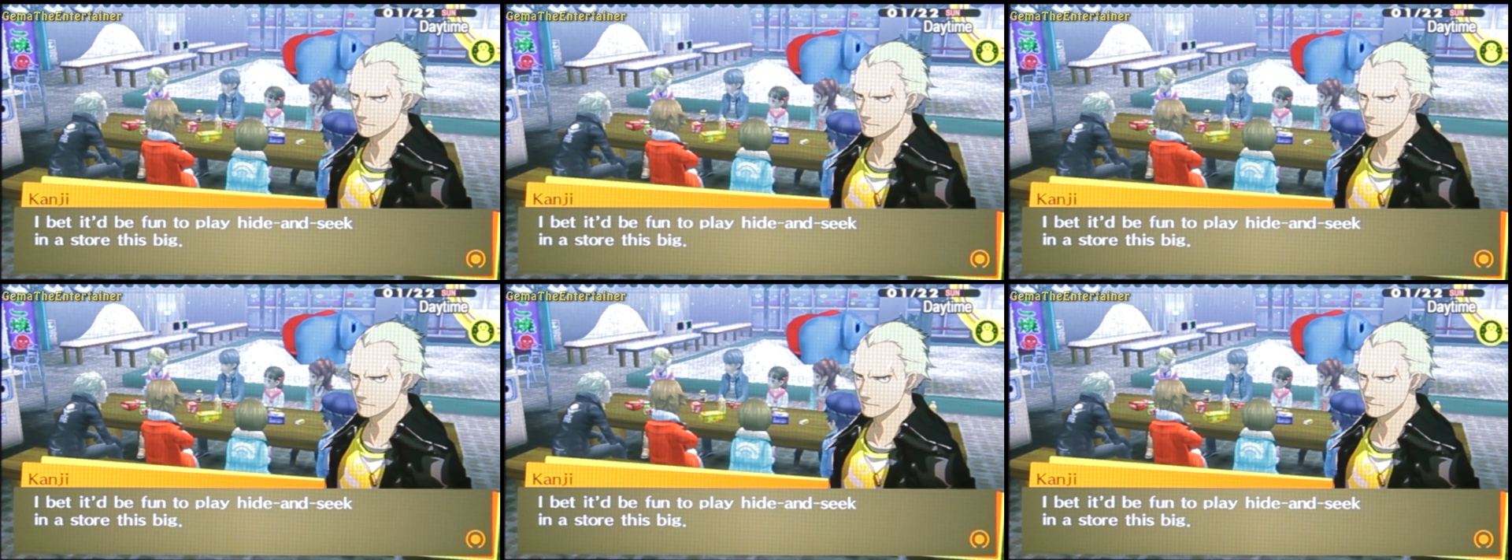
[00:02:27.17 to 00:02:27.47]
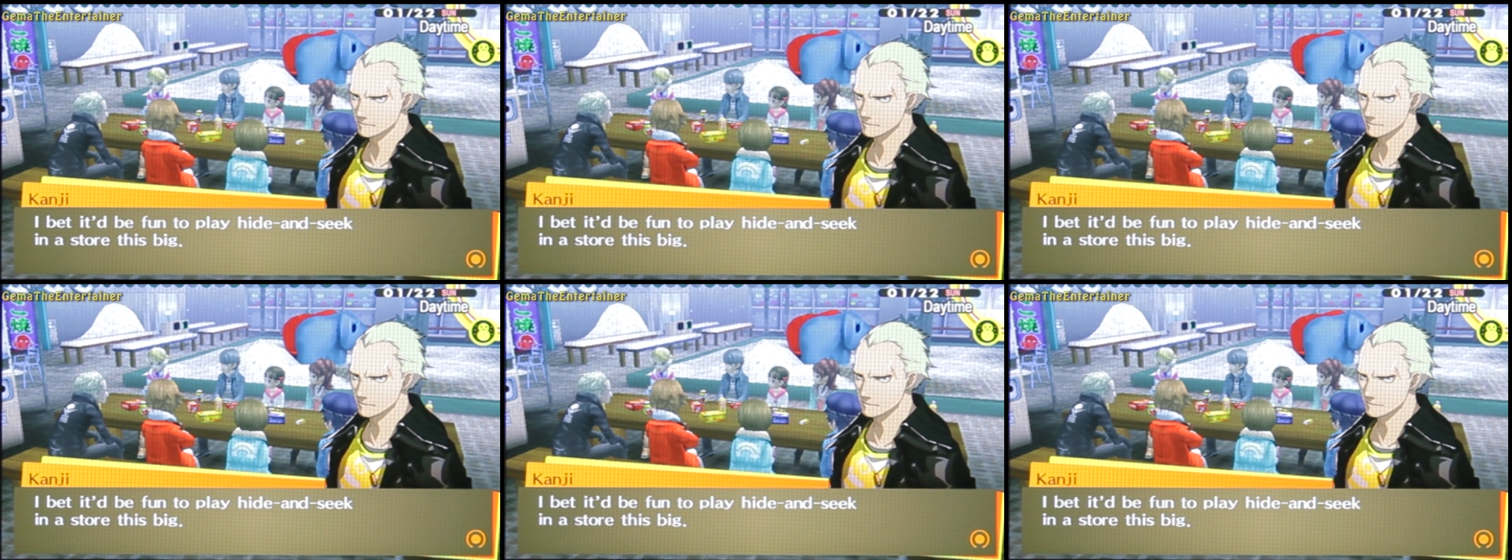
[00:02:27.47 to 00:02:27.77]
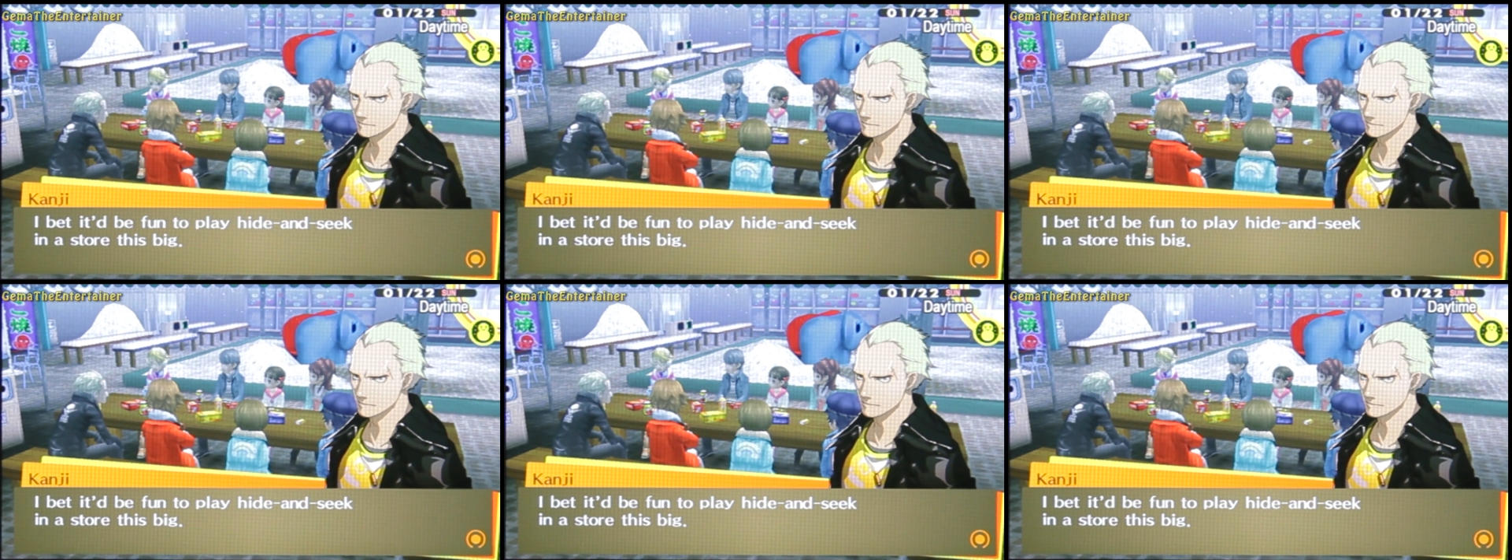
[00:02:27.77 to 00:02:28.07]
be fun to
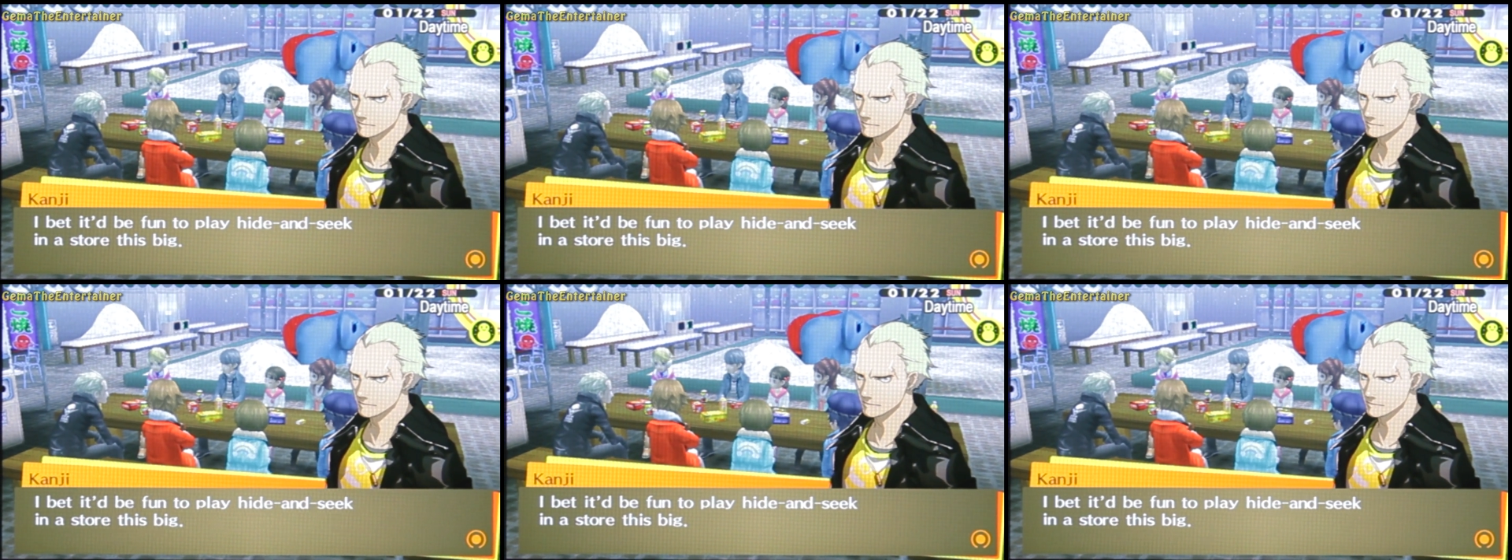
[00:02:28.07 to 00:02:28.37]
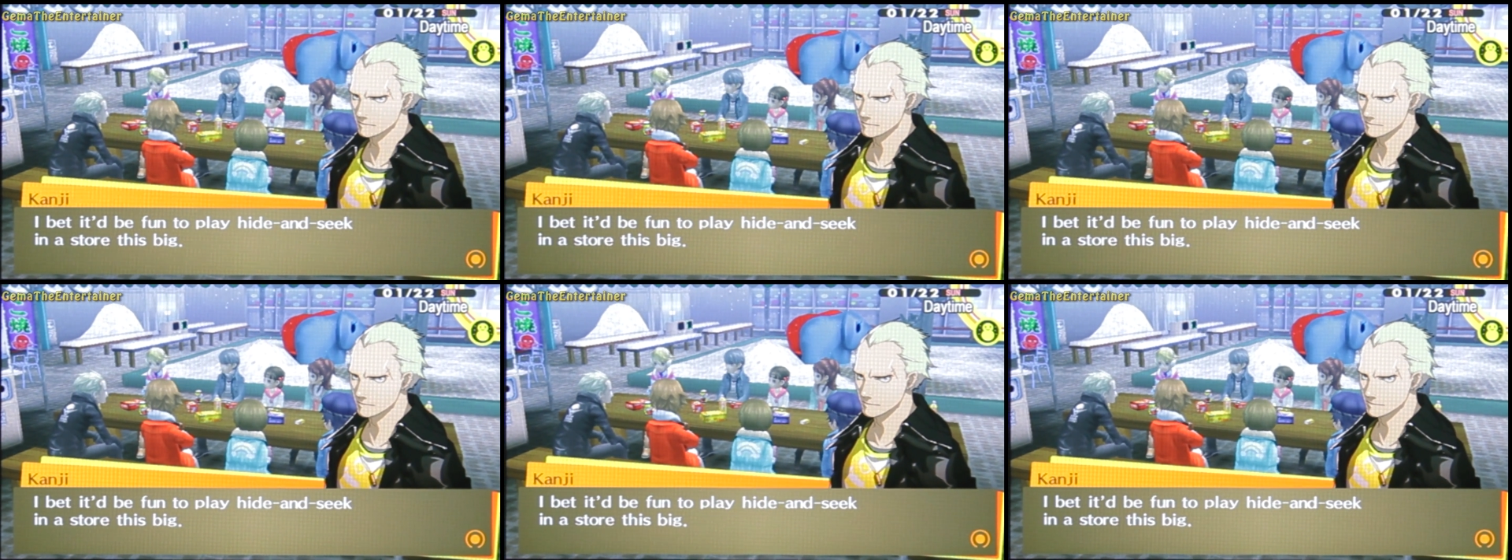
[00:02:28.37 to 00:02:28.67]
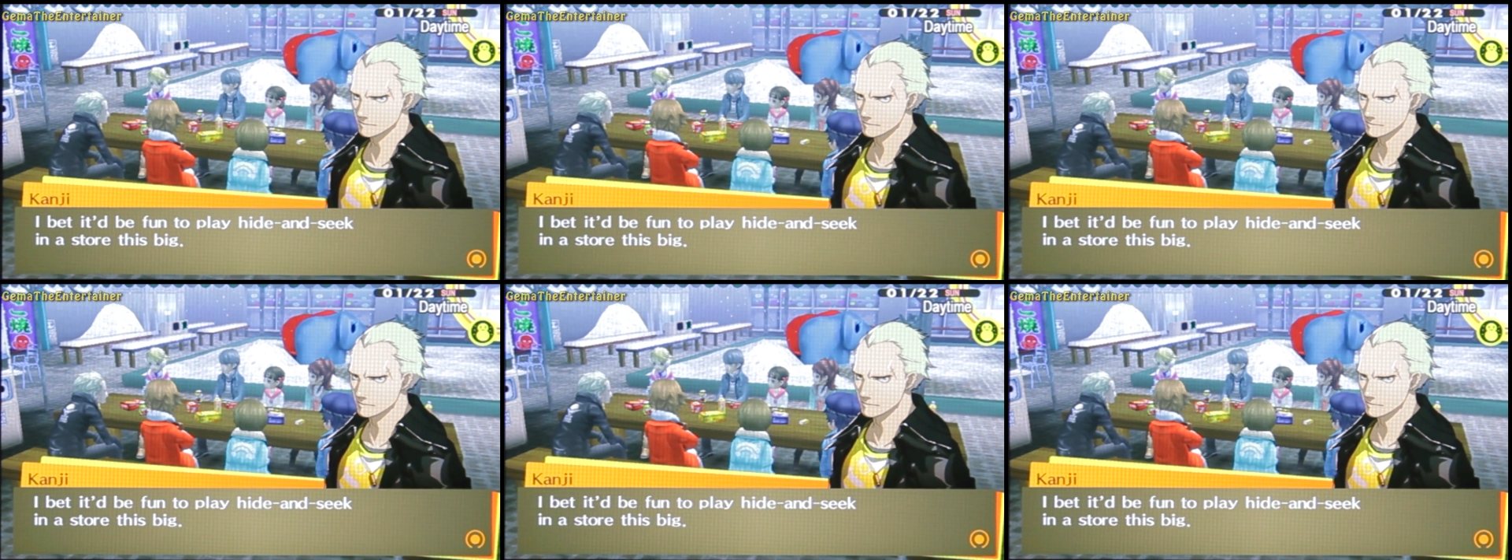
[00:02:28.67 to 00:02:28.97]
play
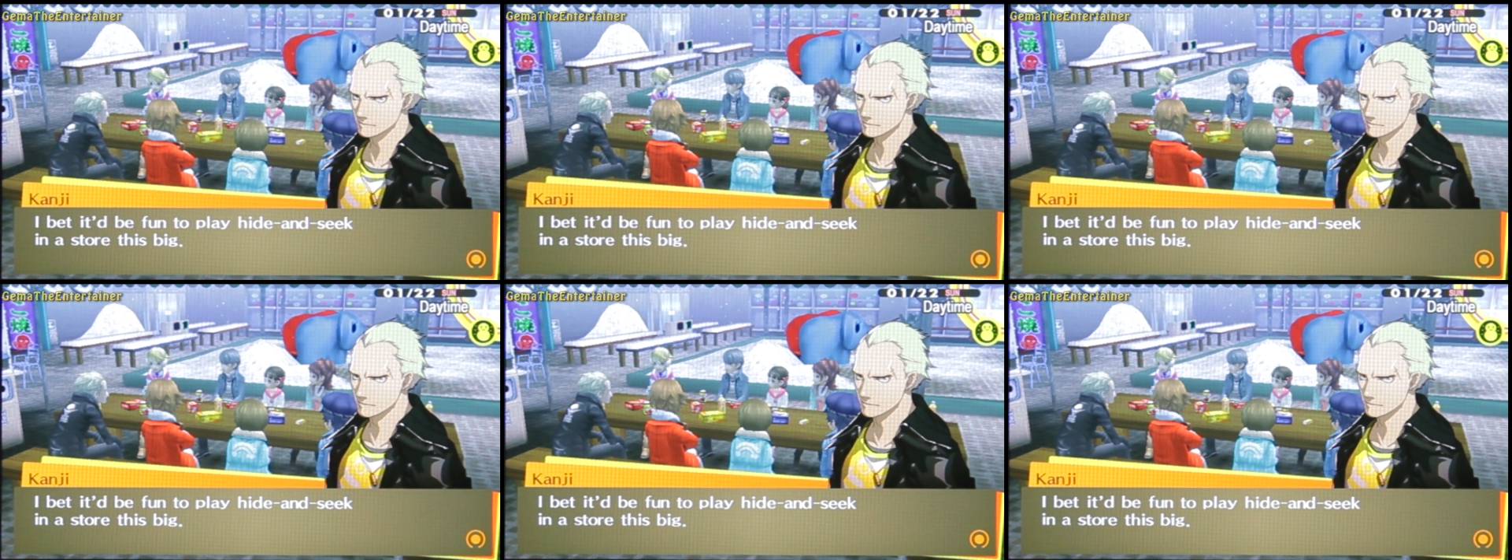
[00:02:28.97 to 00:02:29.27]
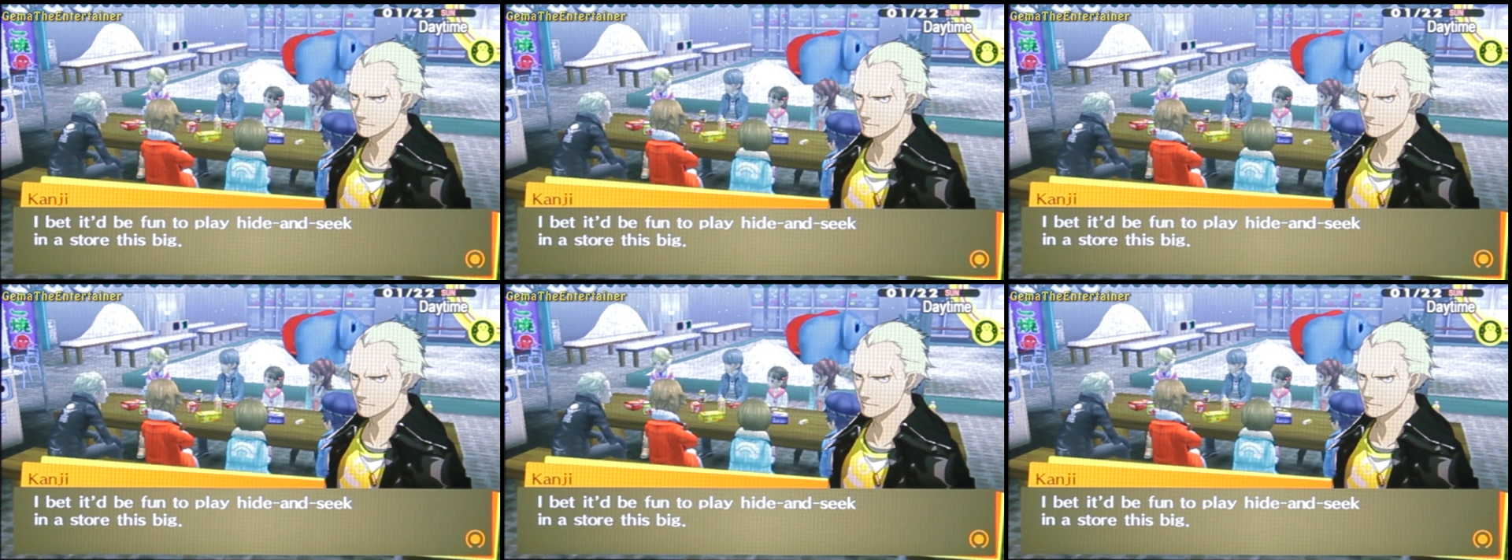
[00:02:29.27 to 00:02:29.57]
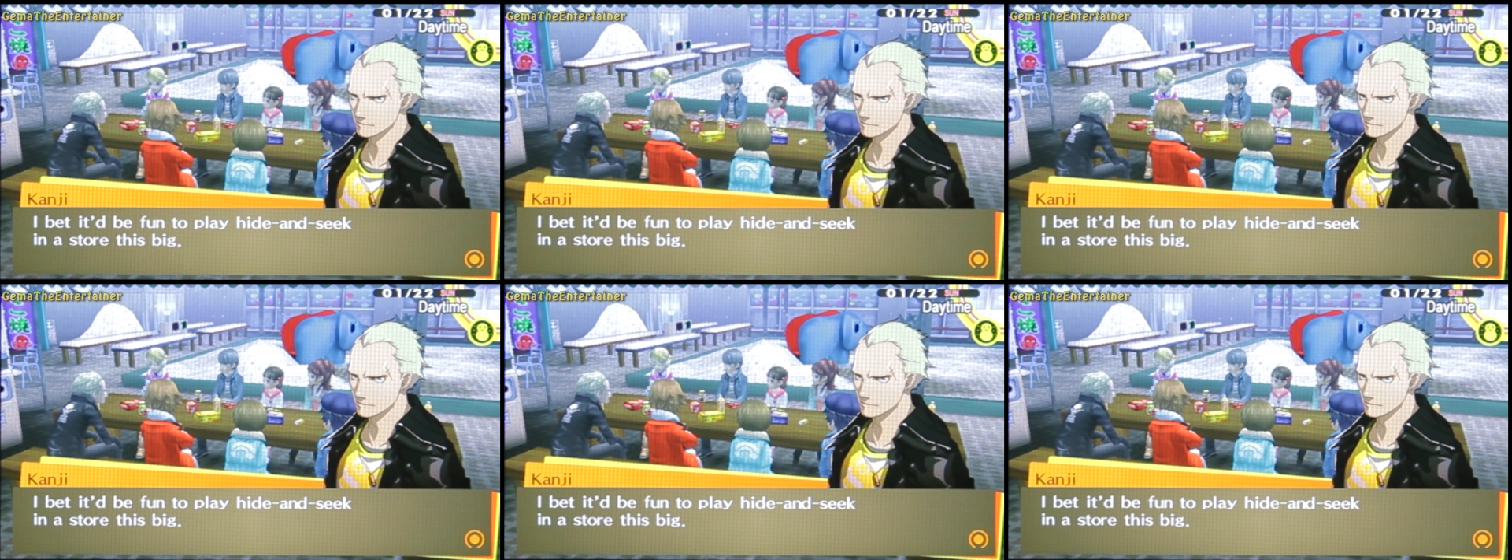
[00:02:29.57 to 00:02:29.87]
hide-and-seek in a store
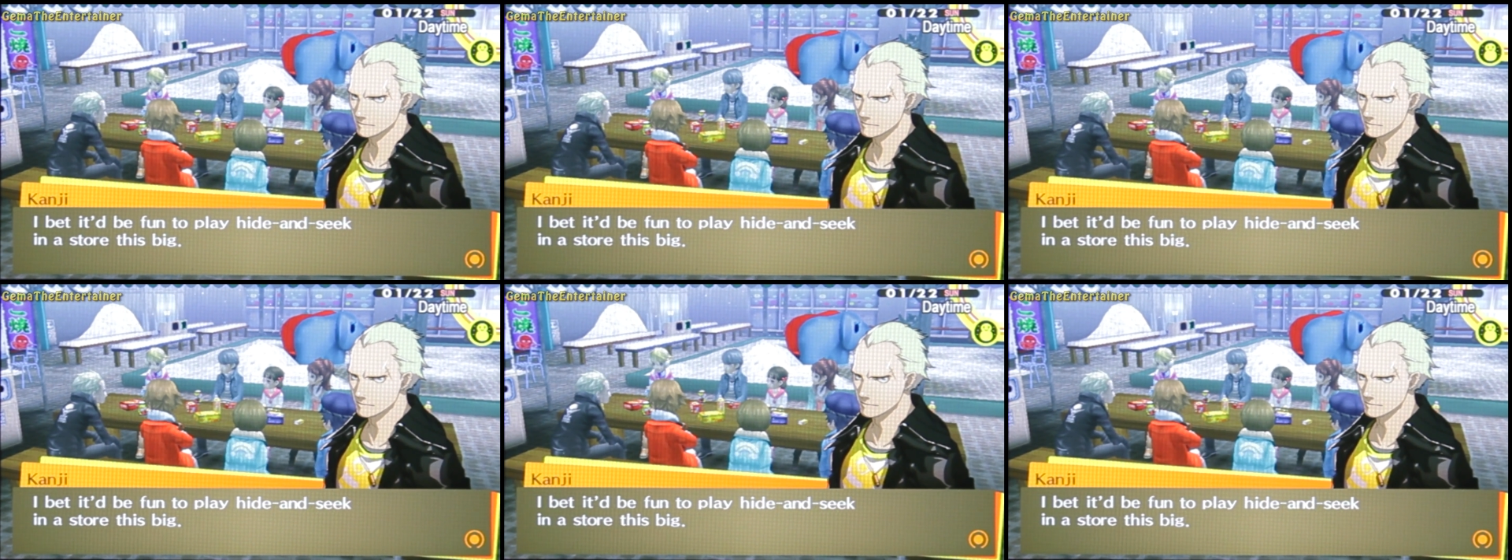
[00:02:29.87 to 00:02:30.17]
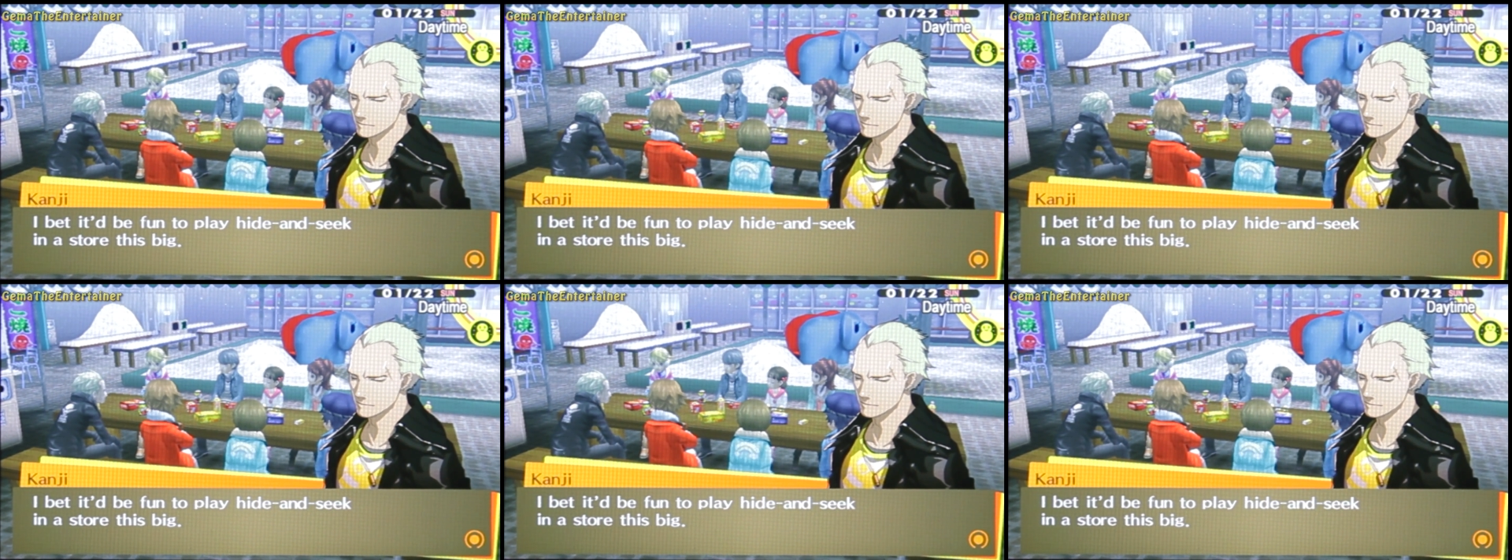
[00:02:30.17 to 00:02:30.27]
this big.